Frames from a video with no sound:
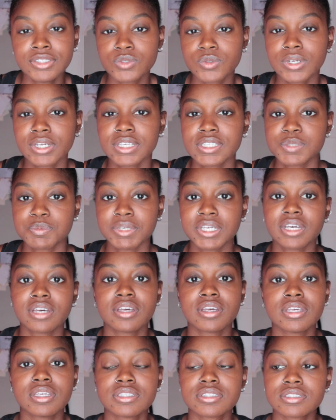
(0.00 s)
these orchids
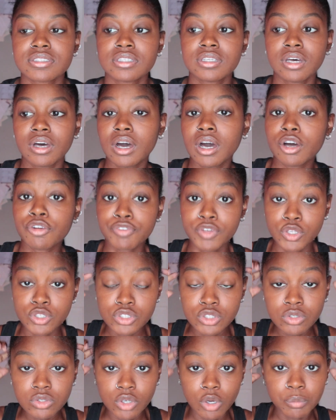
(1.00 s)
because, uh, for those
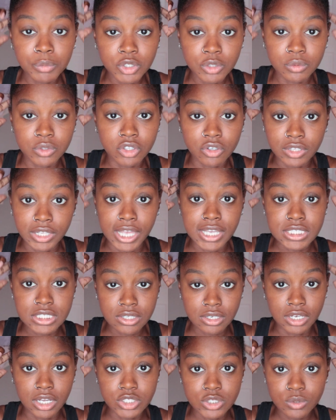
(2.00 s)
of you who know me, you would know last
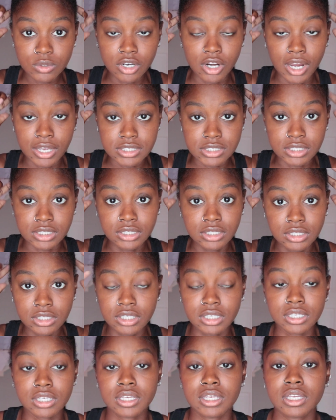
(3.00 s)
year I got into a car
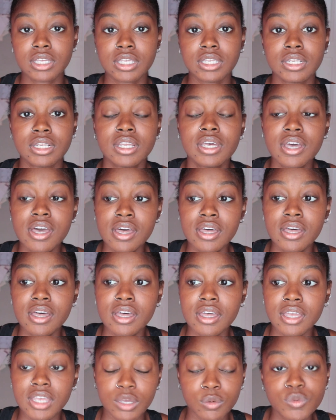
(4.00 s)
accident and
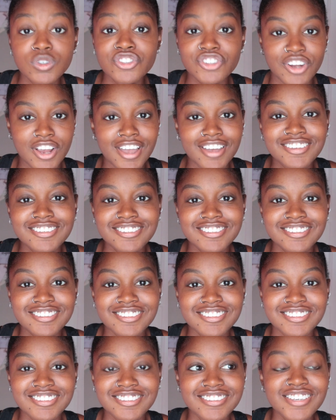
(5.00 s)
it was trash.
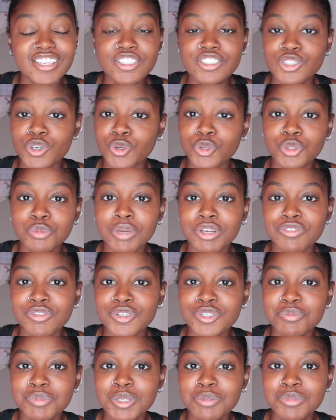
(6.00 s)
Totaled my
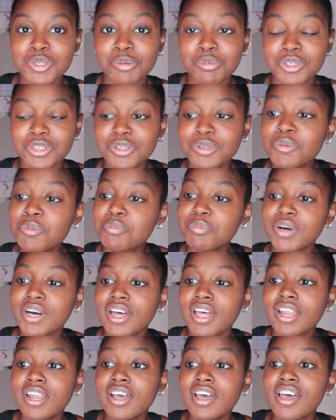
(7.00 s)
first B M W,
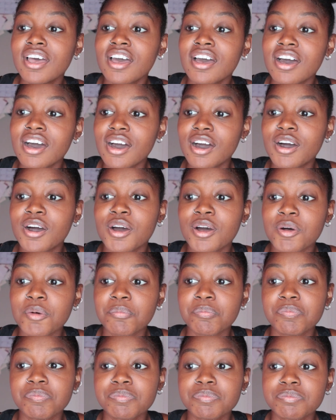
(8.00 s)
but
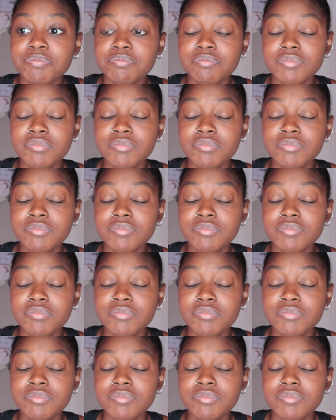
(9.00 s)
um,